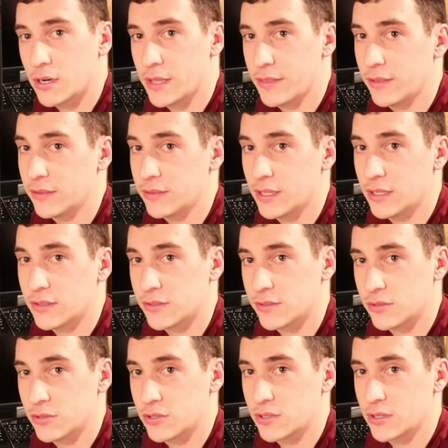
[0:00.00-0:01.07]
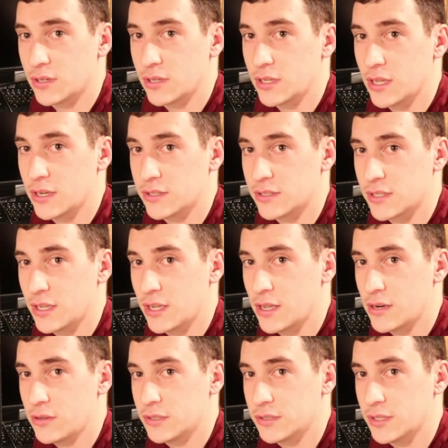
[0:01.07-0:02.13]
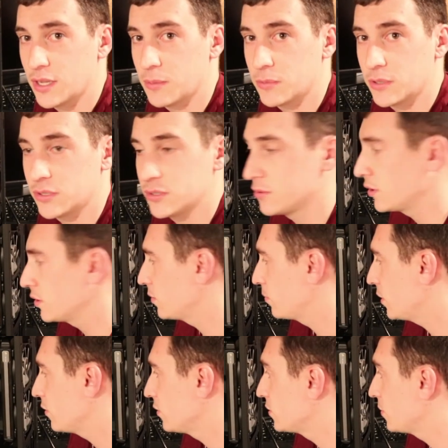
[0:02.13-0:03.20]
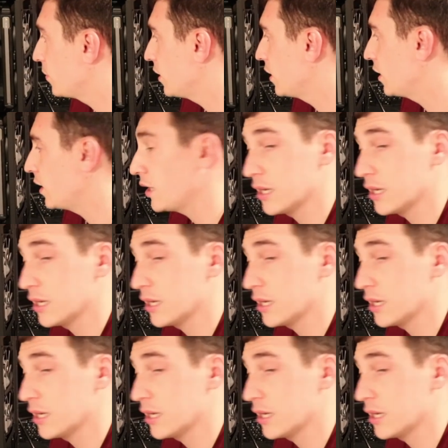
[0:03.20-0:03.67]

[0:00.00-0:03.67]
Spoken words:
I think that's just going to kind of stay on all the time unless you cut the power supply.